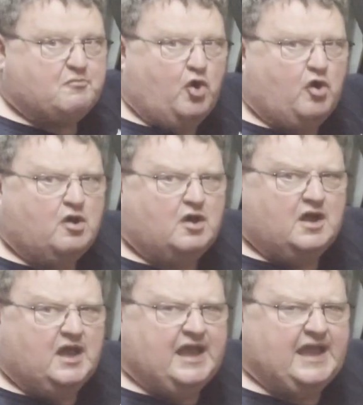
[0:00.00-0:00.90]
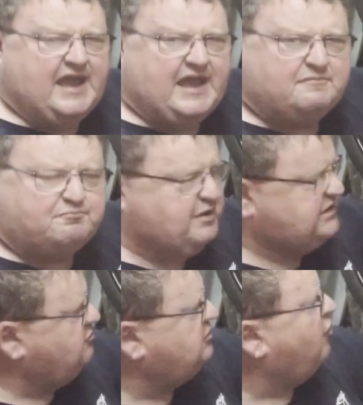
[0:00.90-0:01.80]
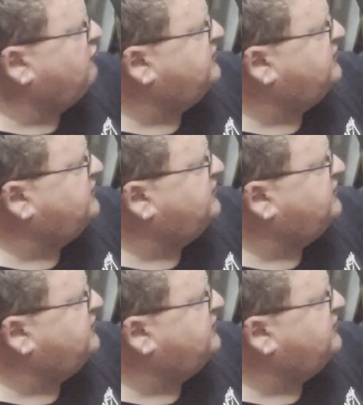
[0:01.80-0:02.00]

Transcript: out of it with just that slight